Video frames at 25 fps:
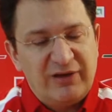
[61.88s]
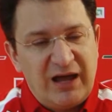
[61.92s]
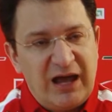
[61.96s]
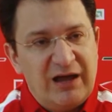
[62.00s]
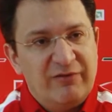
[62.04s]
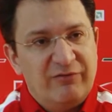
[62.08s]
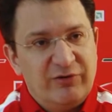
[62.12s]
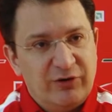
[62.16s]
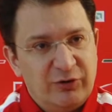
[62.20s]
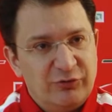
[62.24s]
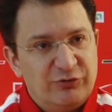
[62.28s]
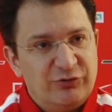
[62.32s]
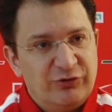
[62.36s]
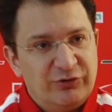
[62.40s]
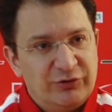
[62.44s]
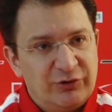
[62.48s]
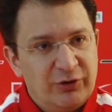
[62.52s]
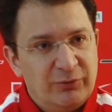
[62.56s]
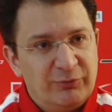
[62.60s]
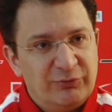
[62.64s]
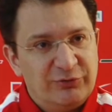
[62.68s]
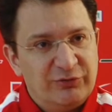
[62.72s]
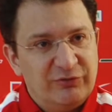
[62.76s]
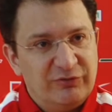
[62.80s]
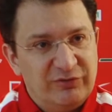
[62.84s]
average in
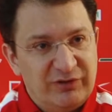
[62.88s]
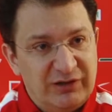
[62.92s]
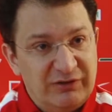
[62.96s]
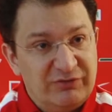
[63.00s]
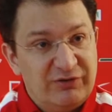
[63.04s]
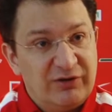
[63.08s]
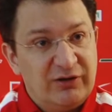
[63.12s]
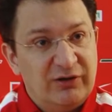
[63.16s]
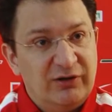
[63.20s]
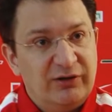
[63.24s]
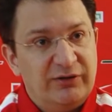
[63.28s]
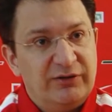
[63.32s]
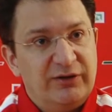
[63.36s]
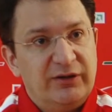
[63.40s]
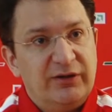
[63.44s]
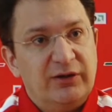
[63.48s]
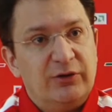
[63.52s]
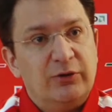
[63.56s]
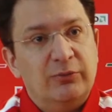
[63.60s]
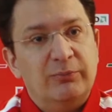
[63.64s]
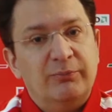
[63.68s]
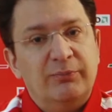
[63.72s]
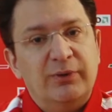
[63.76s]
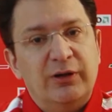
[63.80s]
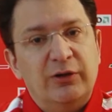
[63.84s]
terms of difficulty
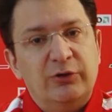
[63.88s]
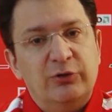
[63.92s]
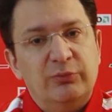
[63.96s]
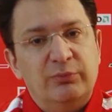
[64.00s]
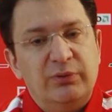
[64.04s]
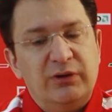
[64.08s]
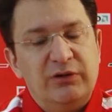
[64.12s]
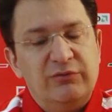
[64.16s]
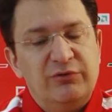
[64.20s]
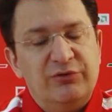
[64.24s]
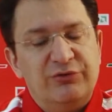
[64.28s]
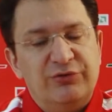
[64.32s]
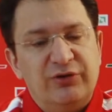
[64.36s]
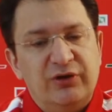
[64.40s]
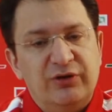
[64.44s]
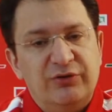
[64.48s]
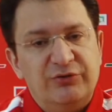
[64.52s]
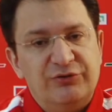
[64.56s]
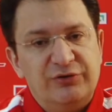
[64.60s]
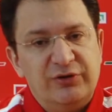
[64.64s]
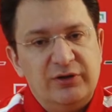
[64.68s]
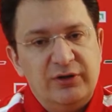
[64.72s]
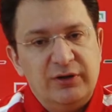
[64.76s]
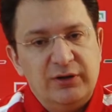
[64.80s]
compared to previous years.